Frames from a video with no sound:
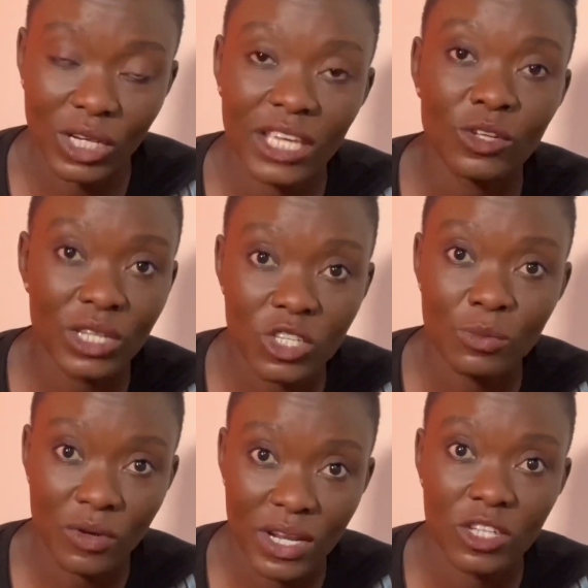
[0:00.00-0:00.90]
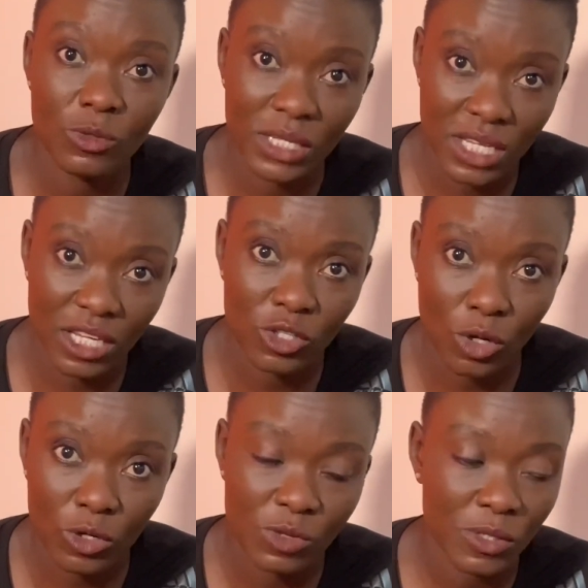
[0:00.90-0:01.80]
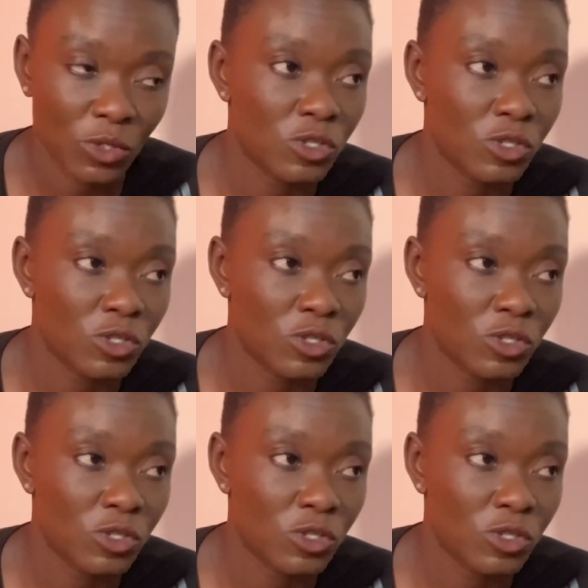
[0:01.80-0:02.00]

Like you need to be ready to be taken to a hospital.